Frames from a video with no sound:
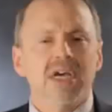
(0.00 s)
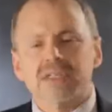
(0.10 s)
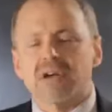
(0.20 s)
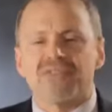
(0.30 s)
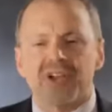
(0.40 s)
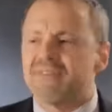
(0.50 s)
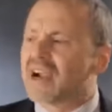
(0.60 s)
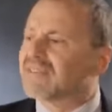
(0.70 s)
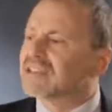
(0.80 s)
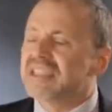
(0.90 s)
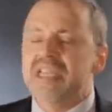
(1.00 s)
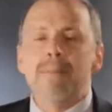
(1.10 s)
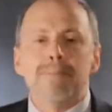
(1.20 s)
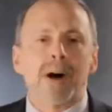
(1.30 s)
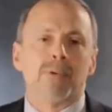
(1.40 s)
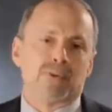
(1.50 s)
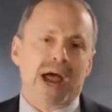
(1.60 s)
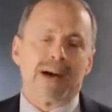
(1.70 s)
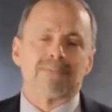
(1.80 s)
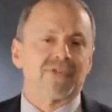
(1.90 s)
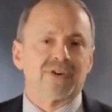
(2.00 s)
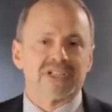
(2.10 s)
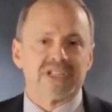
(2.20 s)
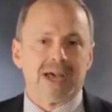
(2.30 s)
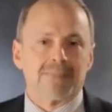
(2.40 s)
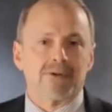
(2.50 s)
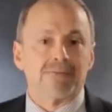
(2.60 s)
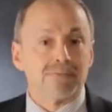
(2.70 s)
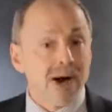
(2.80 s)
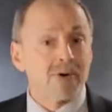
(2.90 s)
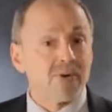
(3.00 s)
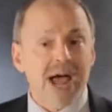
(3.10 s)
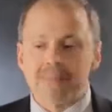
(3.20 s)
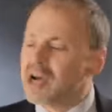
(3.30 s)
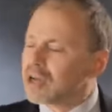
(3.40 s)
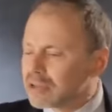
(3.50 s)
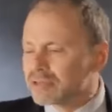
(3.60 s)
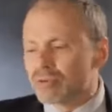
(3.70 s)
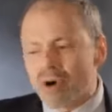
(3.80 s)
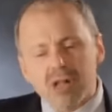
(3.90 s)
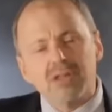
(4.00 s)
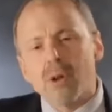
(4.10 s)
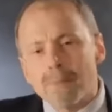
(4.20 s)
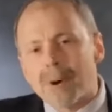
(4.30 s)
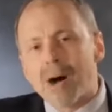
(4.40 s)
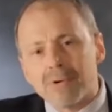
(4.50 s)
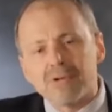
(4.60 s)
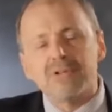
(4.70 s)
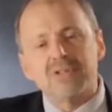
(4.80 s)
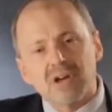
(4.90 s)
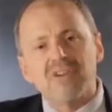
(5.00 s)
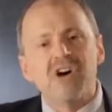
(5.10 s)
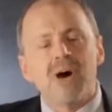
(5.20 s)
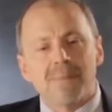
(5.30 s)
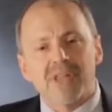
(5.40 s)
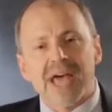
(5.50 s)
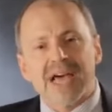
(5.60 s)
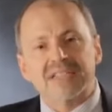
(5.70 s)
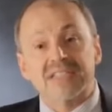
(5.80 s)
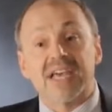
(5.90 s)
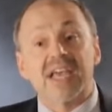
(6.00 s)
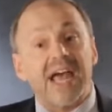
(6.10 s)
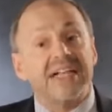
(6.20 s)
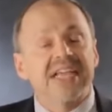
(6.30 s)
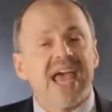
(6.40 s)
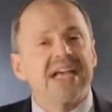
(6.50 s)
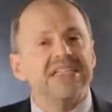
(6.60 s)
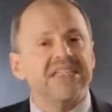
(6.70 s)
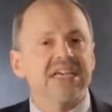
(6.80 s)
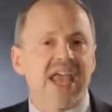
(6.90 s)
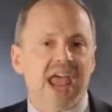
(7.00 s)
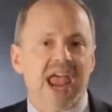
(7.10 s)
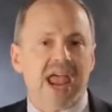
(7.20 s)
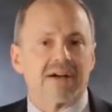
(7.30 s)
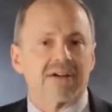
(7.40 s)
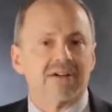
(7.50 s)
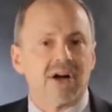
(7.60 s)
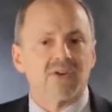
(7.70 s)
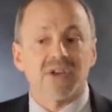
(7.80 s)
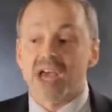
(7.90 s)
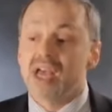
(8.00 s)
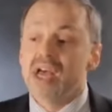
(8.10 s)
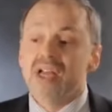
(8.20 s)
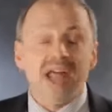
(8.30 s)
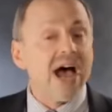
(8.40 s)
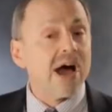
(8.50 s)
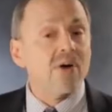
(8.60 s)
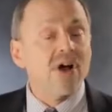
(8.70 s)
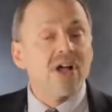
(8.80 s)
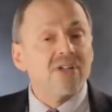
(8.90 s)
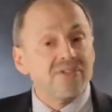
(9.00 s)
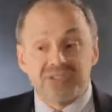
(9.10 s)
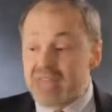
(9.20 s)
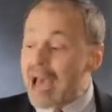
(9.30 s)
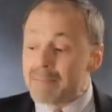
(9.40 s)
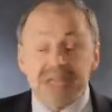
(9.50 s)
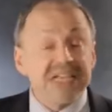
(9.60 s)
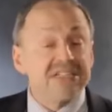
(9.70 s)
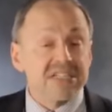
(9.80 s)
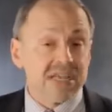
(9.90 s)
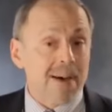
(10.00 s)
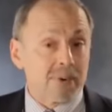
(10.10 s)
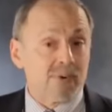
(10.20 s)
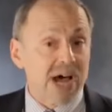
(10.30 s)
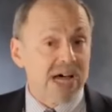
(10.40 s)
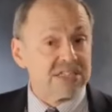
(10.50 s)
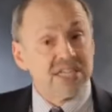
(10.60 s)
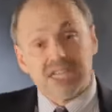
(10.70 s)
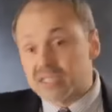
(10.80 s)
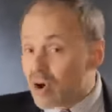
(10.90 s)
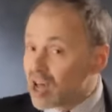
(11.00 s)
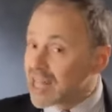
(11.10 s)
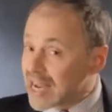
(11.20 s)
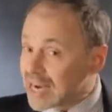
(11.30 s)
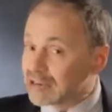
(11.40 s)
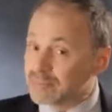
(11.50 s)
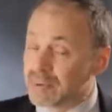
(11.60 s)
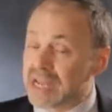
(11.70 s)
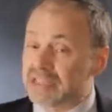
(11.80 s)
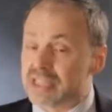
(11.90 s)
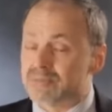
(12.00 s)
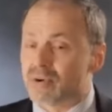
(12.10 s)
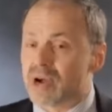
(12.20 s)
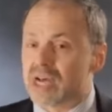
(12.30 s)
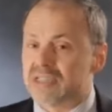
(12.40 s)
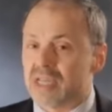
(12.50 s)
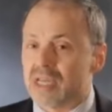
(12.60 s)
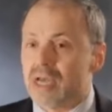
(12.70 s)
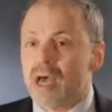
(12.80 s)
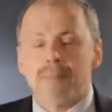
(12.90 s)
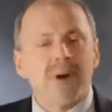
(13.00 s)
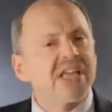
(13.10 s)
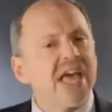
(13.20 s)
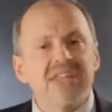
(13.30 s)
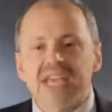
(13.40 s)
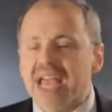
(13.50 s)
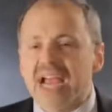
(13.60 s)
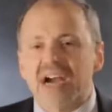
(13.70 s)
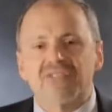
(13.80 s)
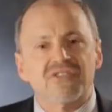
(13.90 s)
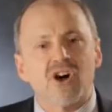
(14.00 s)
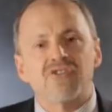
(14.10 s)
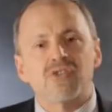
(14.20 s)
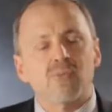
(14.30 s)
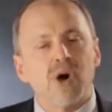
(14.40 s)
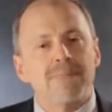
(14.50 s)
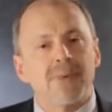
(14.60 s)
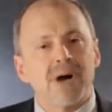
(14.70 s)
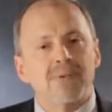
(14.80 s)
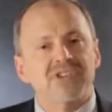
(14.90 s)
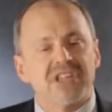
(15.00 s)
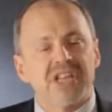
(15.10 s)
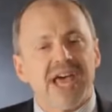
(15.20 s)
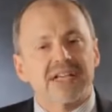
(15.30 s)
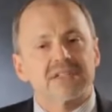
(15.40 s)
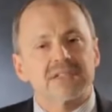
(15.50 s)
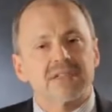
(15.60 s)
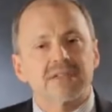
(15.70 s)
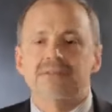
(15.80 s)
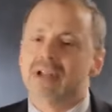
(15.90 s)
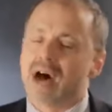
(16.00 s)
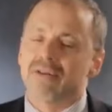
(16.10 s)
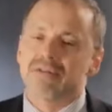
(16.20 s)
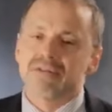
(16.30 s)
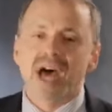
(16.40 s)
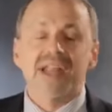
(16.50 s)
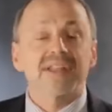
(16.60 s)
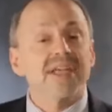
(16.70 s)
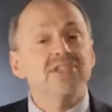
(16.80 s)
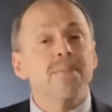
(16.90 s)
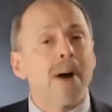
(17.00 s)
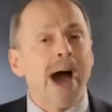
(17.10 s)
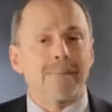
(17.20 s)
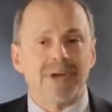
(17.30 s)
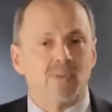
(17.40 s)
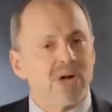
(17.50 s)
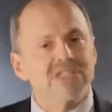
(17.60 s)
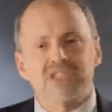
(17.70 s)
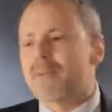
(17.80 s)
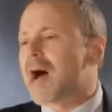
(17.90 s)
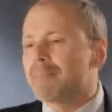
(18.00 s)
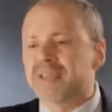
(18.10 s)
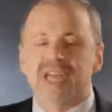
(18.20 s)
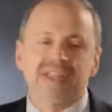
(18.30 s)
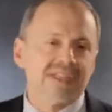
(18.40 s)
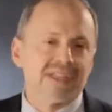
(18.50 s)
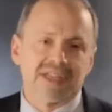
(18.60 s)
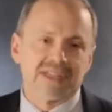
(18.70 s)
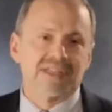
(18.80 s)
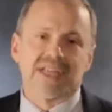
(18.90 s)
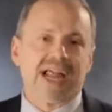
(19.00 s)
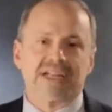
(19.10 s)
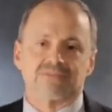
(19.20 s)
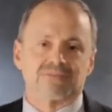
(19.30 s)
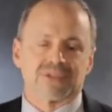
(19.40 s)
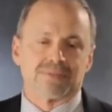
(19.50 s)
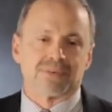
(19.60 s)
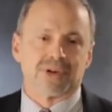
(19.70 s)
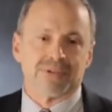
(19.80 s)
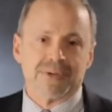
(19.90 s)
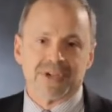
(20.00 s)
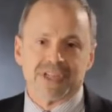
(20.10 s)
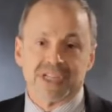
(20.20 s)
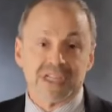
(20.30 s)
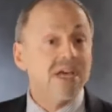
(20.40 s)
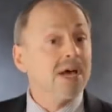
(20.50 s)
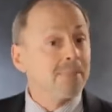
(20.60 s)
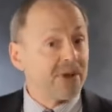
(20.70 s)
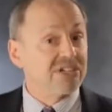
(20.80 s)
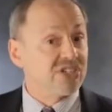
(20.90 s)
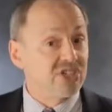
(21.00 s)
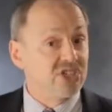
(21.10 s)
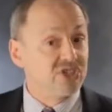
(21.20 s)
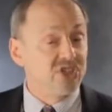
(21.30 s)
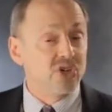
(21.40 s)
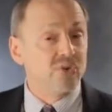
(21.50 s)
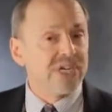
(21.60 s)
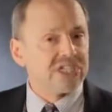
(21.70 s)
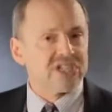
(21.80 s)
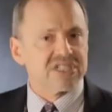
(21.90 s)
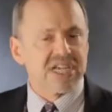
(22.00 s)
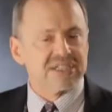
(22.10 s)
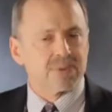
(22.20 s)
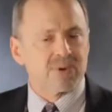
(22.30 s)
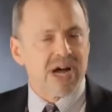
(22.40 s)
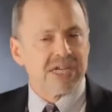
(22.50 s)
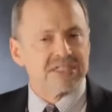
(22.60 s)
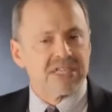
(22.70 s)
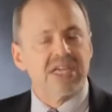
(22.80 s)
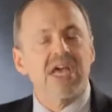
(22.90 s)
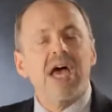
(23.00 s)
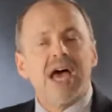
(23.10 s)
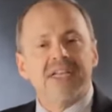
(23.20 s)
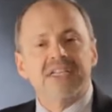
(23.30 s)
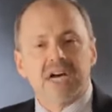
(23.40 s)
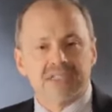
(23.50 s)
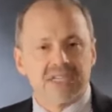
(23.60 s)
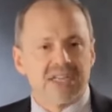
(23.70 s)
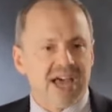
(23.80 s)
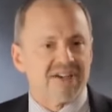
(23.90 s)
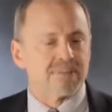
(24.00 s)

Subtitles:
So if you have ever seen bubble wrap, for example. Bubble wrap, those were all little bubbles of plastic encasing air, okay? Now, that means it's got porosity, because all that air space is porosity. But can the air flow from one bubble to the next? No. Not unless you pop it. Once you pop it, then it has some permeability. But until you do, it just has porosity and doesn't have